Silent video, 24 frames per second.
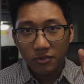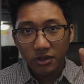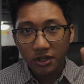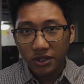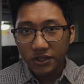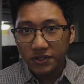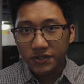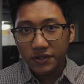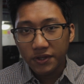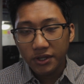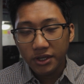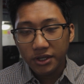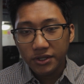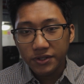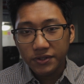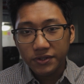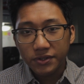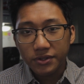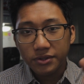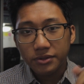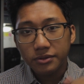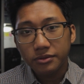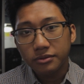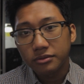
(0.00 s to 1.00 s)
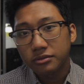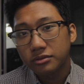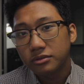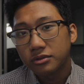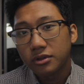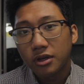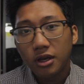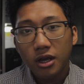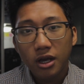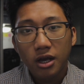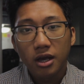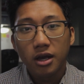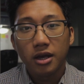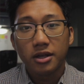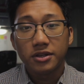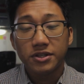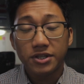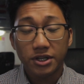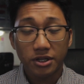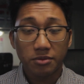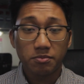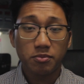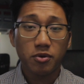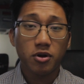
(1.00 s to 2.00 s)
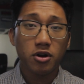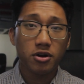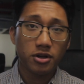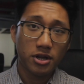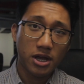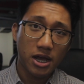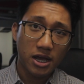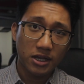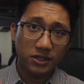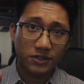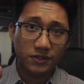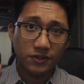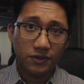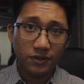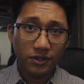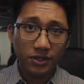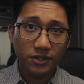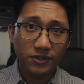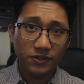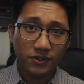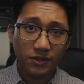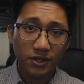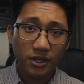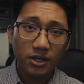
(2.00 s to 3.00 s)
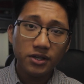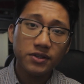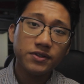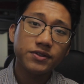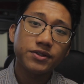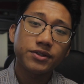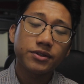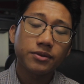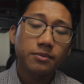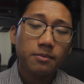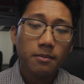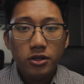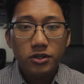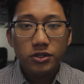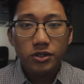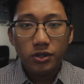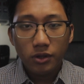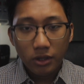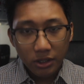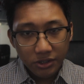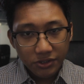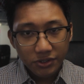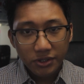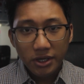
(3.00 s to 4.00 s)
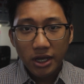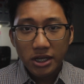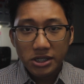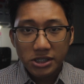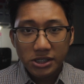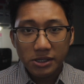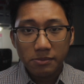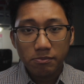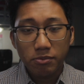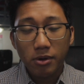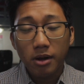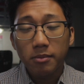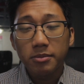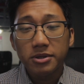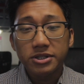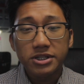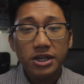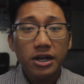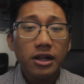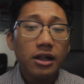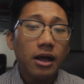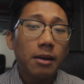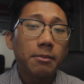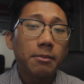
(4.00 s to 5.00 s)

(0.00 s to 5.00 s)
these things. Second part has these things. So as you guys can probably tell,